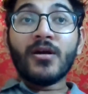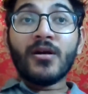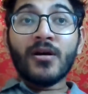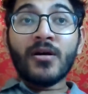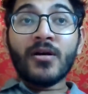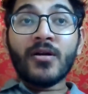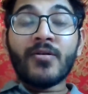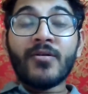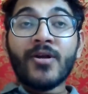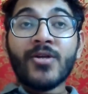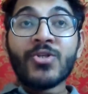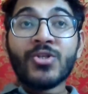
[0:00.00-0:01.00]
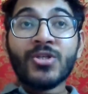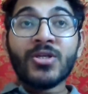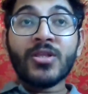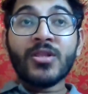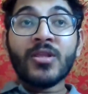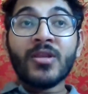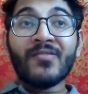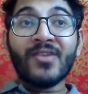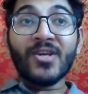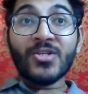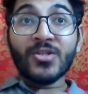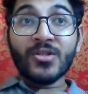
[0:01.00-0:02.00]
Russian
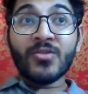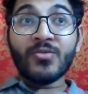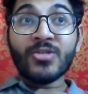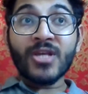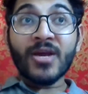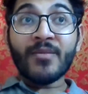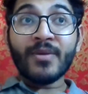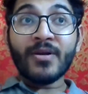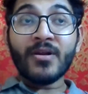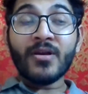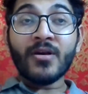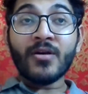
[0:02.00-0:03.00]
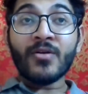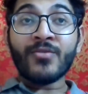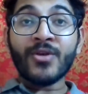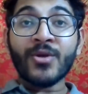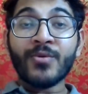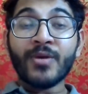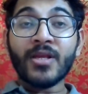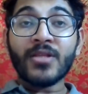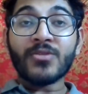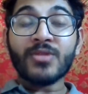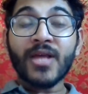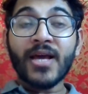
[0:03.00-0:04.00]
invasion which happened of Ukraine.
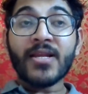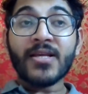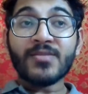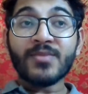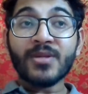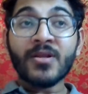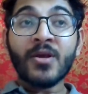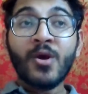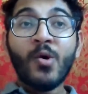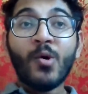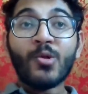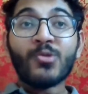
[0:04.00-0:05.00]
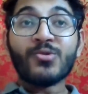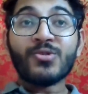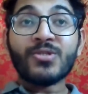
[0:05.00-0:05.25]
So that has been also